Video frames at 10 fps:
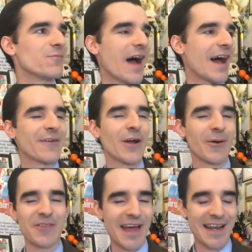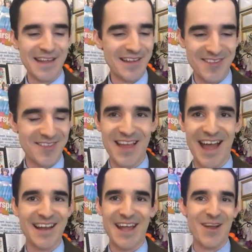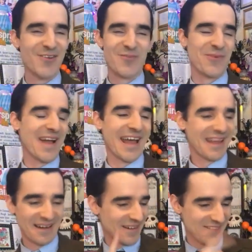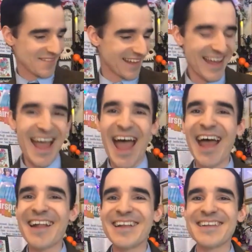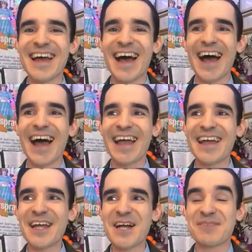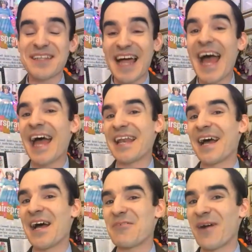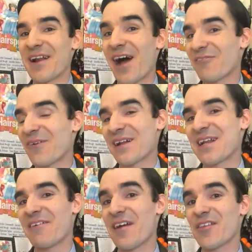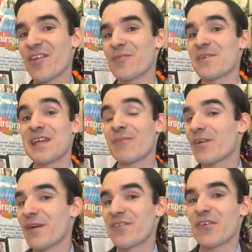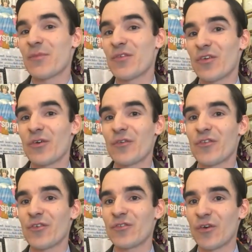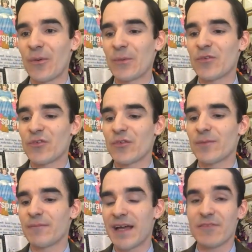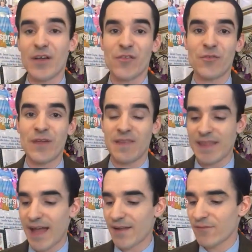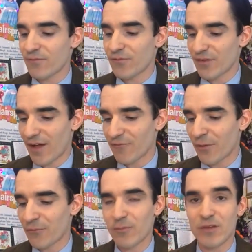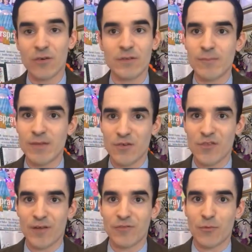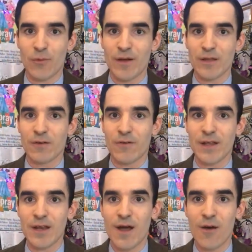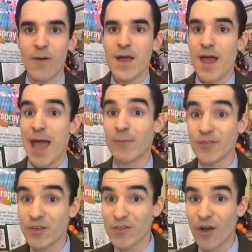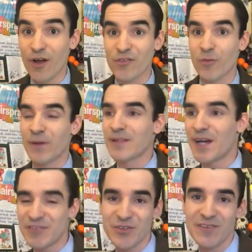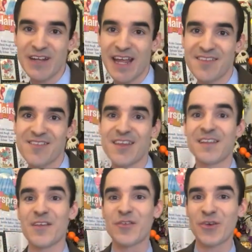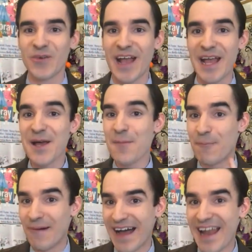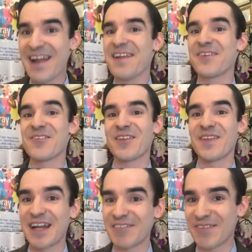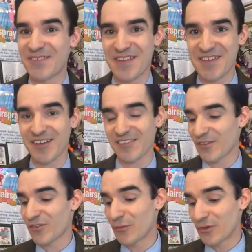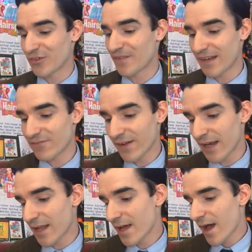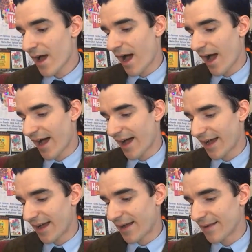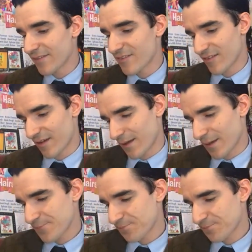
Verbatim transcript: I don't know what that is. It's not hairspray, you know. It's the, and I am glad I went out for it anyways because it became one of my favorite musicals. So don't. My advice in that for that one would be don't limit yourself to what you already know. Hamilton is awesome. We love Dear Evan Hansen. These are great, but there's a lot of other things out there too, which are a lot of fun. Uh, let's see.